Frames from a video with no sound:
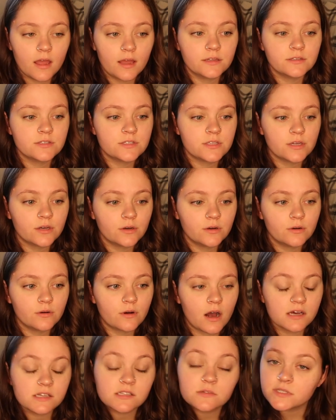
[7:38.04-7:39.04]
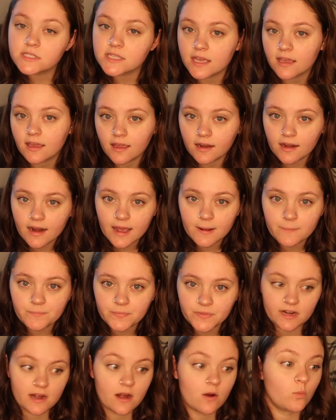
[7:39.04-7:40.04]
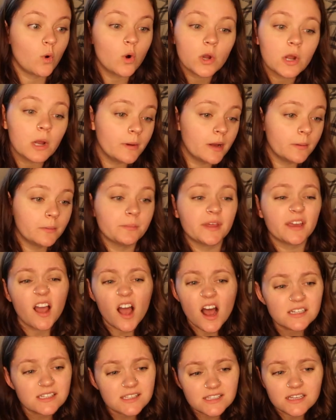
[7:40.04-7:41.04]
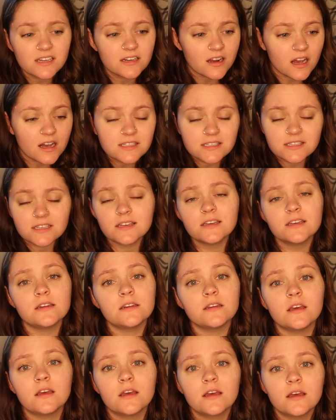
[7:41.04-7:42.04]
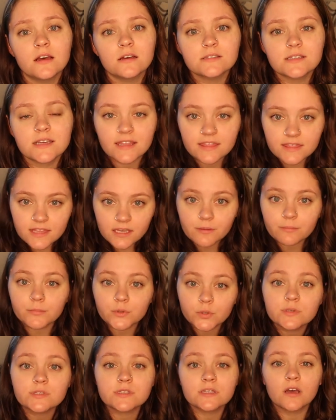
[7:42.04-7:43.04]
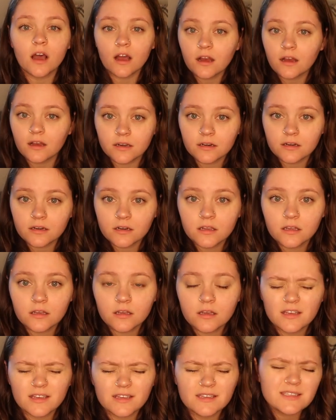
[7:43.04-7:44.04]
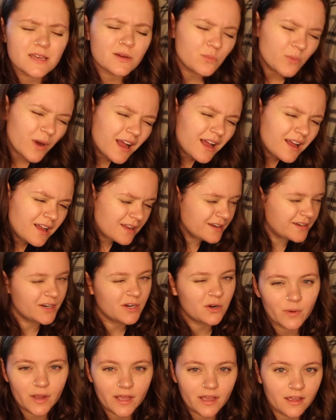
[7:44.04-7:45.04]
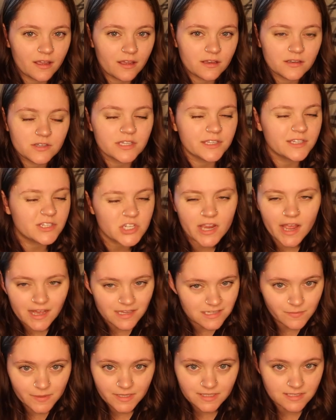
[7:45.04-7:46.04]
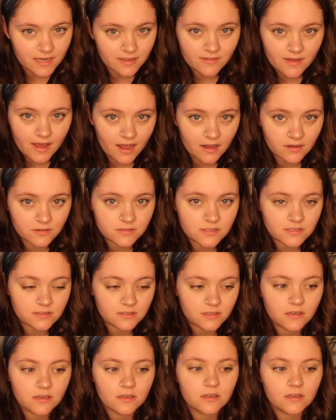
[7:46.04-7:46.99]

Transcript: And so Austin was taking a nap and I woke him up. I'm like, Austin, Austin. It's like, I think Moo's gone. He's like, what? No way. She's like, she has to be inside the house.